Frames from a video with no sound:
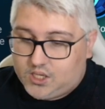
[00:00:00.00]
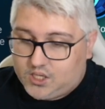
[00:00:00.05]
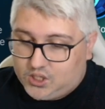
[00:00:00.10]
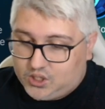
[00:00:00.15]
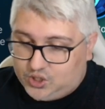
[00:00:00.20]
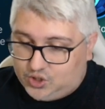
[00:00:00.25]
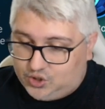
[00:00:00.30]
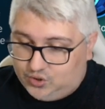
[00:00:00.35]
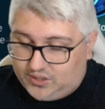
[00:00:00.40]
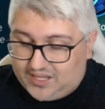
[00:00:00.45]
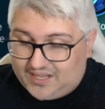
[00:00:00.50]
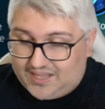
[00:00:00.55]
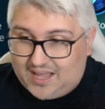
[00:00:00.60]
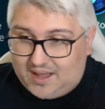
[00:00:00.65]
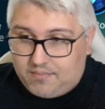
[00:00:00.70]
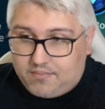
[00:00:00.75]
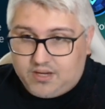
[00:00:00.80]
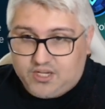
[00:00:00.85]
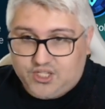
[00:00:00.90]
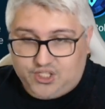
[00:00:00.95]
to the
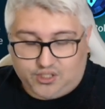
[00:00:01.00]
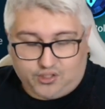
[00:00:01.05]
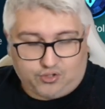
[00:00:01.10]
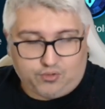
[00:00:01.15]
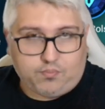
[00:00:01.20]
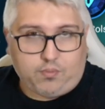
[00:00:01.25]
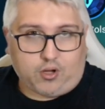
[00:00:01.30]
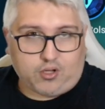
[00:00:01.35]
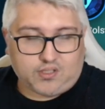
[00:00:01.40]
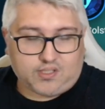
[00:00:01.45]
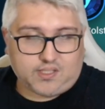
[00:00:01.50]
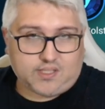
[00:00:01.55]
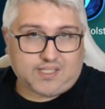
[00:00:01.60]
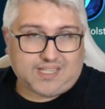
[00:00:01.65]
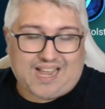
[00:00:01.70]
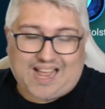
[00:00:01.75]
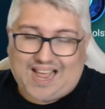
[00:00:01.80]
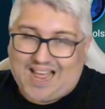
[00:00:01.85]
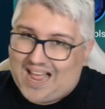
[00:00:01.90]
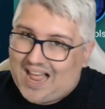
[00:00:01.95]
damage into bosses.
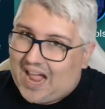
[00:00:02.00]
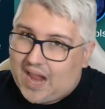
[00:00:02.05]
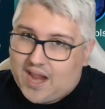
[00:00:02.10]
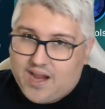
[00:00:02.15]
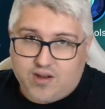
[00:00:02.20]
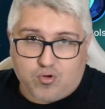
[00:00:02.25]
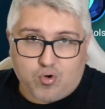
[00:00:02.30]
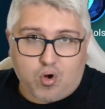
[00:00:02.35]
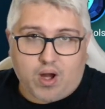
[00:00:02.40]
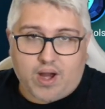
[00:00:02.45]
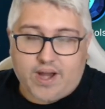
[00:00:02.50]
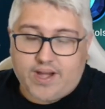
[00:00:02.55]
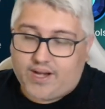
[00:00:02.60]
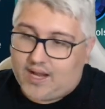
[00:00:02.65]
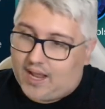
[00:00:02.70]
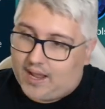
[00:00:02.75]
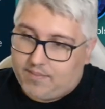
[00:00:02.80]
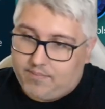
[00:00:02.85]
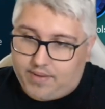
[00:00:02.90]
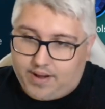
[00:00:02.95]
Hydra and
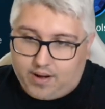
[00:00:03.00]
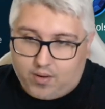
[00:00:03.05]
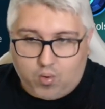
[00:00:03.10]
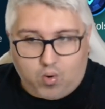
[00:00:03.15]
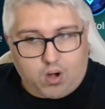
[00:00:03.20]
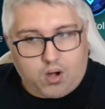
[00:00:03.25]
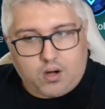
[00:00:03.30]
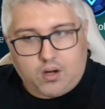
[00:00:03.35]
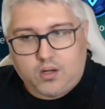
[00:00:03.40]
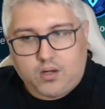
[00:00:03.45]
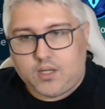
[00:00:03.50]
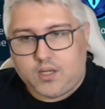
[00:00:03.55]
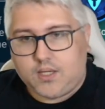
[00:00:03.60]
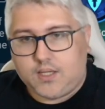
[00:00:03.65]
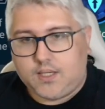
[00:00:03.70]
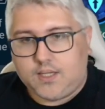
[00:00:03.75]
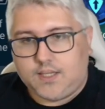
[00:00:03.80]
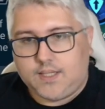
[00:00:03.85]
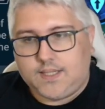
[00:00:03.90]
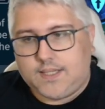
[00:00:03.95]
Chimera,
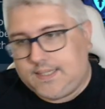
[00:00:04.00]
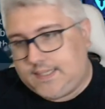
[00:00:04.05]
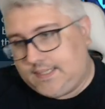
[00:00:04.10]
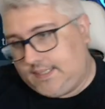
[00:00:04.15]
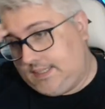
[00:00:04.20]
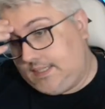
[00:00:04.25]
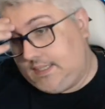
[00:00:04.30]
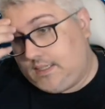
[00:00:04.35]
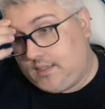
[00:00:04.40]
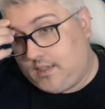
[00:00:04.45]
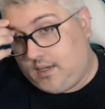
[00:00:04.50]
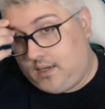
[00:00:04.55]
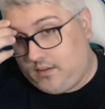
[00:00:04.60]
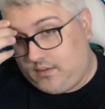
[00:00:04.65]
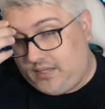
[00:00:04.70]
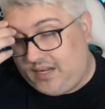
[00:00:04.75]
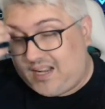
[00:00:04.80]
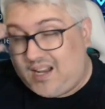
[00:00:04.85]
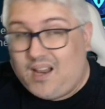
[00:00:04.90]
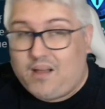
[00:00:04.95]

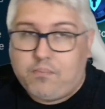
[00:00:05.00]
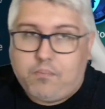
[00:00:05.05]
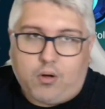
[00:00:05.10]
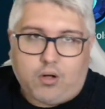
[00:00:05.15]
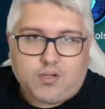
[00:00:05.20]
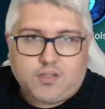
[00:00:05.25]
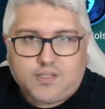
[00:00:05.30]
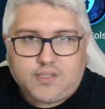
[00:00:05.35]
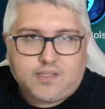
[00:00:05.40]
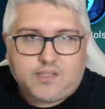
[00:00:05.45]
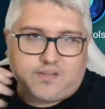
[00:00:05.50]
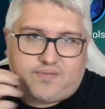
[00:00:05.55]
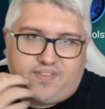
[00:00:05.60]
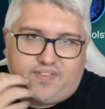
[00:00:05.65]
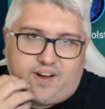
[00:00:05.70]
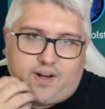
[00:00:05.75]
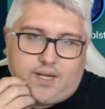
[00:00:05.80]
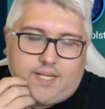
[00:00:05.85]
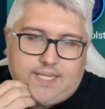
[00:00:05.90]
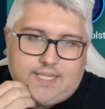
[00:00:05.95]
the clan boss is
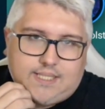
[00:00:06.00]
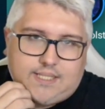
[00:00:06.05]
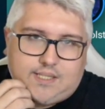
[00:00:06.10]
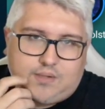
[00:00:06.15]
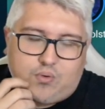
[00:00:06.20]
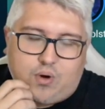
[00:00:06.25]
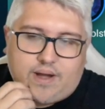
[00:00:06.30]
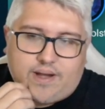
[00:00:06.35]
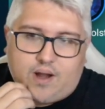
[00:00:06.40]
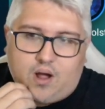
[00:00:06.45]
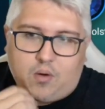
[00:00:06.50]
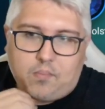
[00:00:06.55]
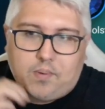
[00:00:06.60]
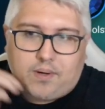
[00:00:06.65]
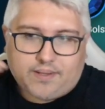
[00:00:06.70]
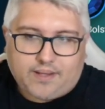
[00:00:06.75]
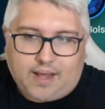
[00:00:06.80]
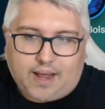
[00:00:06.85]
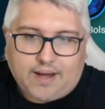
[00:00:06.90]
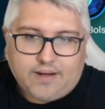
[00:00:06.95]
fairly easy right now,
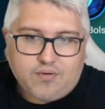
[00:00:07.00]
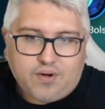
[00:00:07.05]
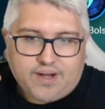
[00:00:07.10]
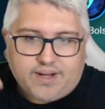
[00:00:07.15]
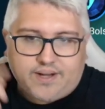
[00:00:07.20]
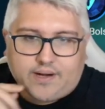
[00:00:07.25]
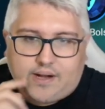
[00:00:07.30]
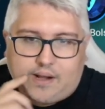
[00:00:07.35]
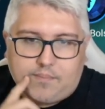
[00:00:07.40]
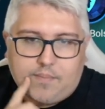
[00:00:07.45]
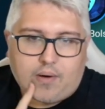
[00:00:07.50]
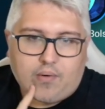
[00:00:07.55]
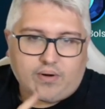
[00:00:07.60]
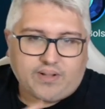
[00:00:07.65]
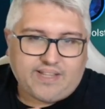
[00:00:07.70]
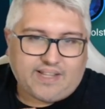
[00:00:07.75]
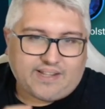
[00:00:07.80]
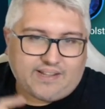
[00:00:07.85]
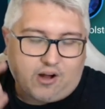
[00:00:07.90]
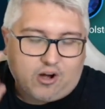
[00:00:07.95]
but Hydra and Chimera
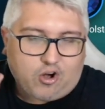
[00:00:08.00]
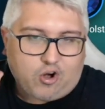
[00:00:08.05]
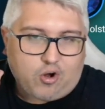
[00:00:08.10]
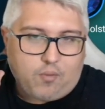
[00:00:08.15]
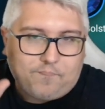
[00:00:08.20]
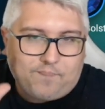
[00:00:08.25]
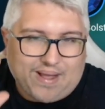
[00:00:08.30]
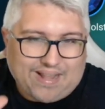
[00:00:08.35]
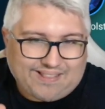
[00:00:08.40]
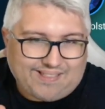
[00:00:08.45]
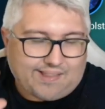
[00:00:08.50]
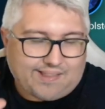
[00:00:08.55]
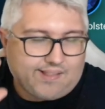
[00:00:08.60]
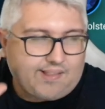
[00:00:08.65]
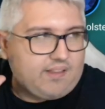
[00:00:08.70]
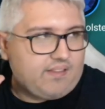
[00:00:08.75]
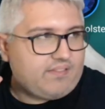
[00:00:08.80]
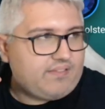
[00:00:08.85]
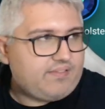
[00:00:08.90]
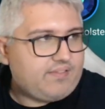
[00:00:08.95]
that are
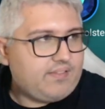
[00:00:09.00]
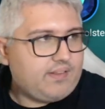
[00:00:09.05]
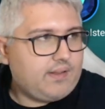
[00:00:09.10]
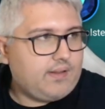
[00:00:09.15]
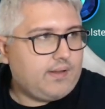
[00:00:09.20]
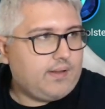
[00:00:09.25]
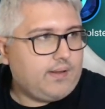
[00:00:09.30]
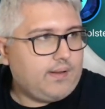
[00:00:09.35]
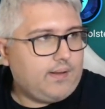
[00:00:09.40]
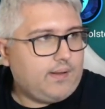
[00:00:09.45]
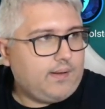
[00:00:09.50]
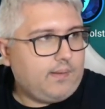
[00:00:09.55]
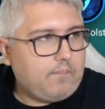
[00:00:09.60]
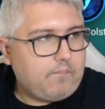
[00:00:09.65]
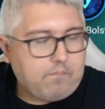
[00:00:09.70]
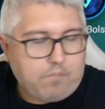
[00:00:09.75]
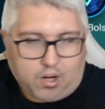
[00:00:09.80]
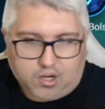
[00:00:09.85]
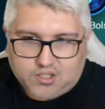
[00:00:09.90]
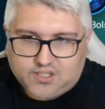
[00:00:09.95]
competitive
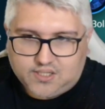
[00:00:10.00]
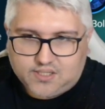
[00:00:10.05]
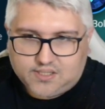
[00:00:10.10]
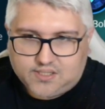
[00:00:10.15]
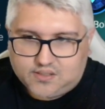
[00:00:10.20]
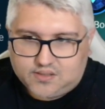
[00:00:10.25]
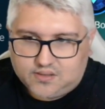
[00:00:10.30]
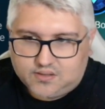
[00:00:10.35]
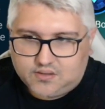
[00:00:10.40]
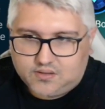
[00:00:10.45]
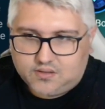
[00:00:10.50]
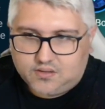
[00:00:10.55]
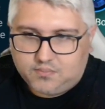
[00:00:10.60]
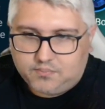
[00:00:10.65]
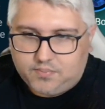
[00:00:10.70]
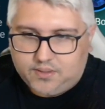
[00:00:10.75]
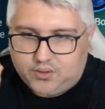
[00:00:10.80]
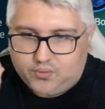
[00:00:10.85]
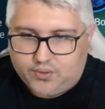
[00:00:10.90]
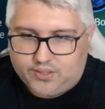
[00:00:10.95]
bosses
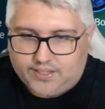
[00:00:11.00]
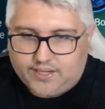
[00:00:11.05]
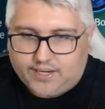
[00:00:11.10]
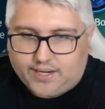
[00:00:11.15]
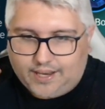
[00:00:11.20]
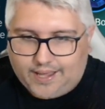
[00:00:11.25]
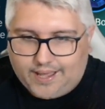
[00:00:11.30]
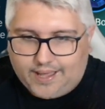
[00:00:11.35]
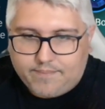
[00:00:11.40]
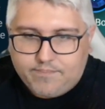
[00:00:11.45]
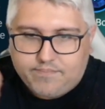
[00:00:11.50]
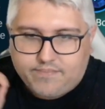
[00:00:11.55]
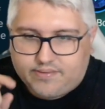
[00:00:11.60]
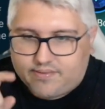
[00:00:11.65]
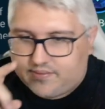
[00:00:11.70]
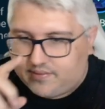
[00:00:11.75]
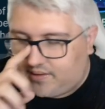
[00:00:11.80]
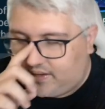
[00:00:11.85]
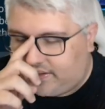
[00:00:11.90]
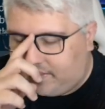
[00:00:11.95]
between the
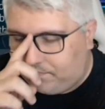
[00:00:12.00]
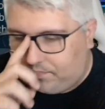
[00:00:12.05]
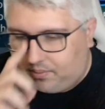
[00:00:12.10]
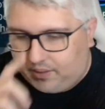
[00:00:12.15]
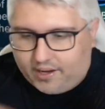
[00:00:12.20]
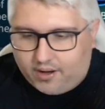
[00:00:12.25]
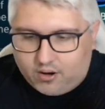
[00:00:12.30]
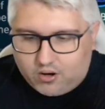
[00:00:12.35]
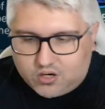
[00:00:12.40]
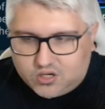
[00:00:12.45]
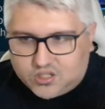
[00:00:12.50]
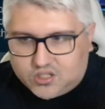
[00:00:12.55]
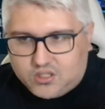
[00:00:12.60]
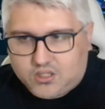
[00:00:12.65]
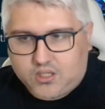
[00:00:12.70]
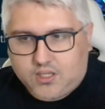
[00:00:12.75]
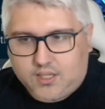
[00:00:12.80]
clans and the players,